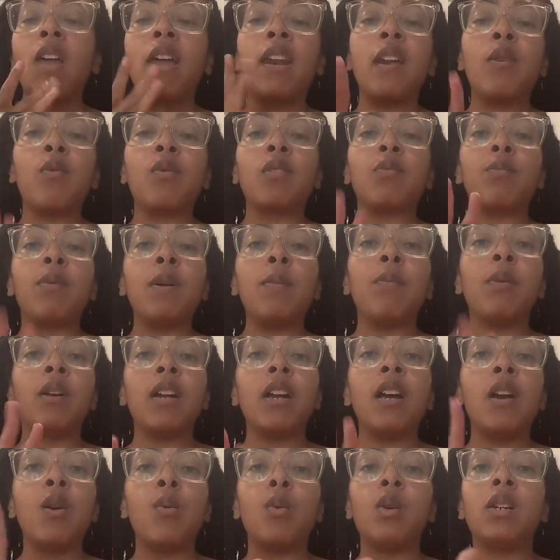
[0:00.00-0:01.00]
And it was people
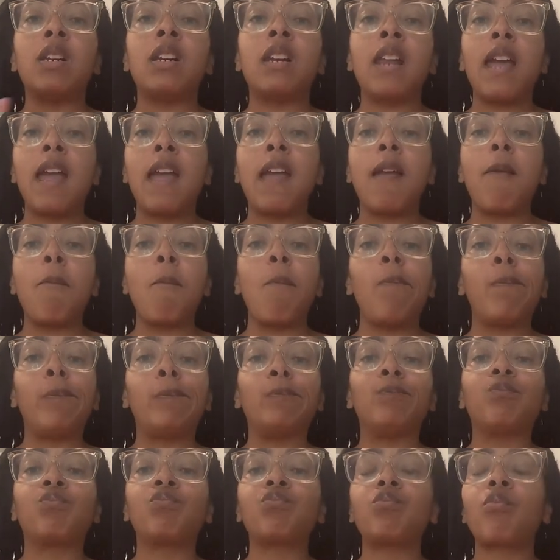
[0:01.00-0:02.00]
in here with the name
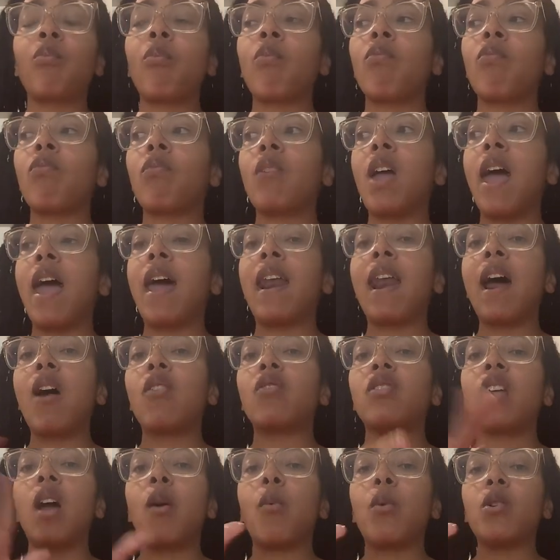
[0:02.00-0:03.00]
and I
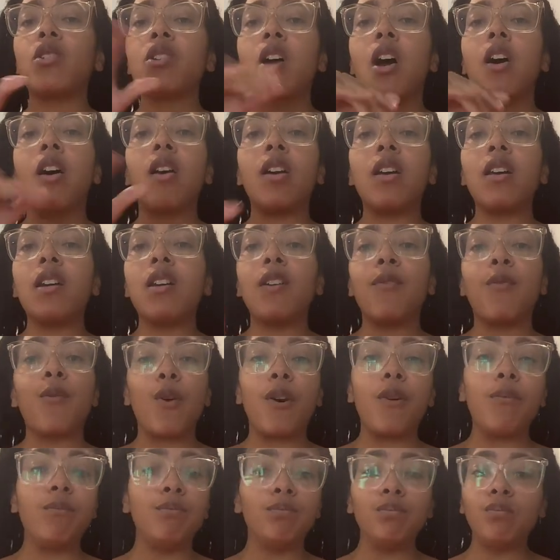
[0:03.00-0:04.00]
was like, what y'all in here
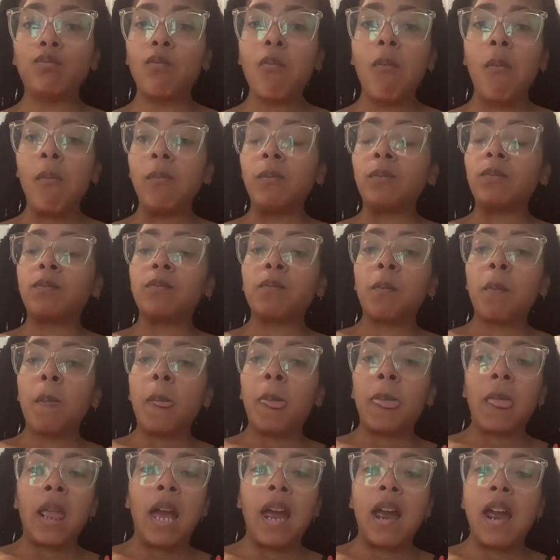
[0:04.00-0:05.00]
for?
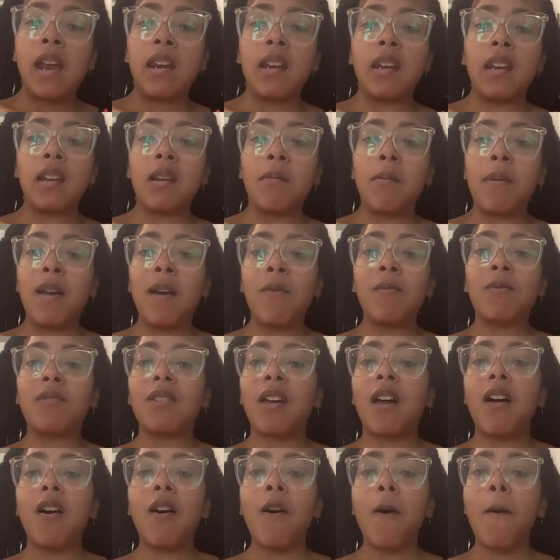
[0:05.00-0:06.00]
And then the man was
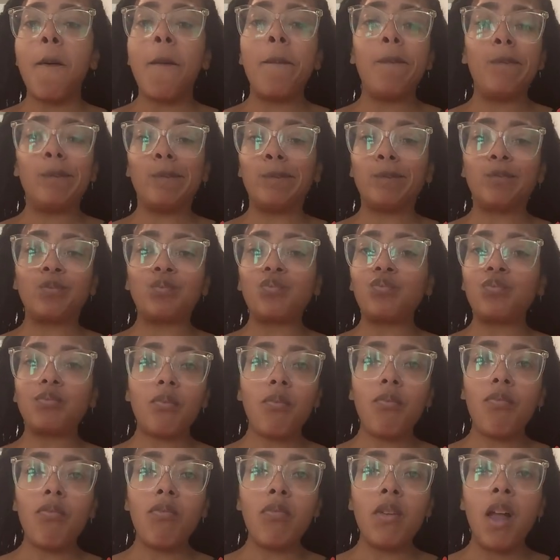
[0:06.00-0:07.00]
like, oh,
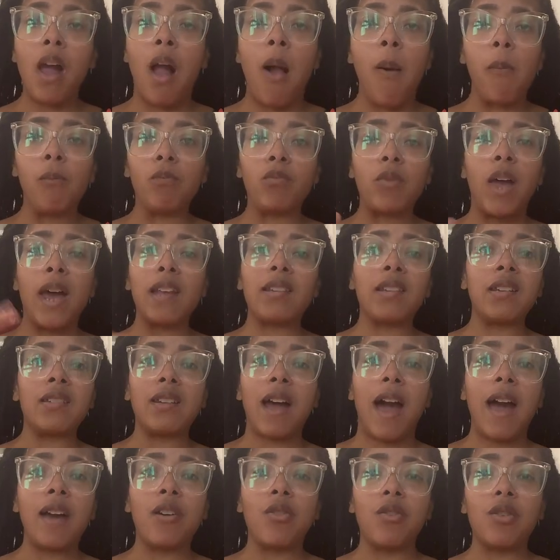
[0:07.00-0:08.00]
that's
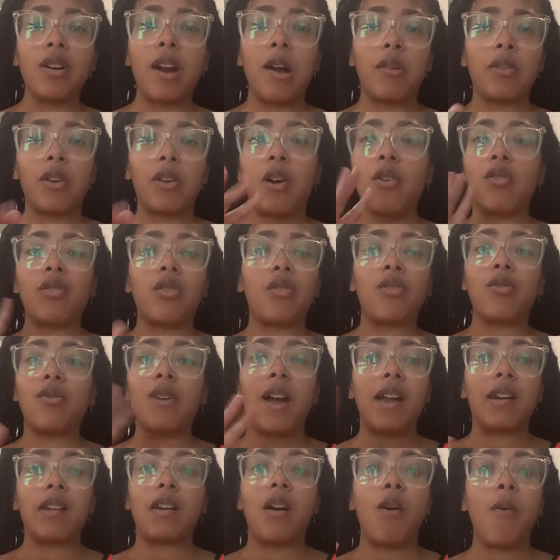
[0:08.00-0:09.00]
his idol. And I was like, oh, no, you
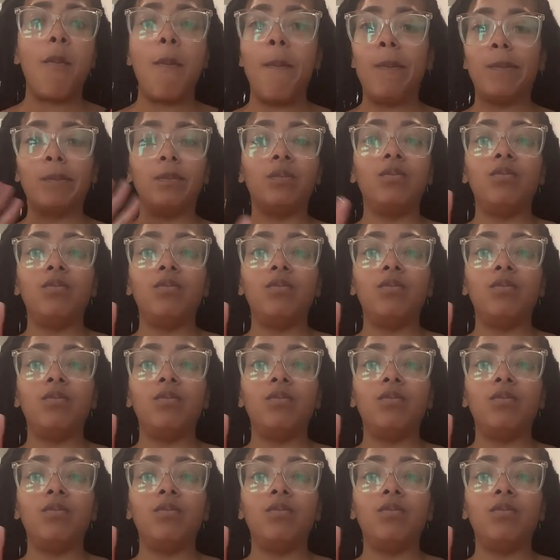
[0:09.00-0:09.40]
got to go.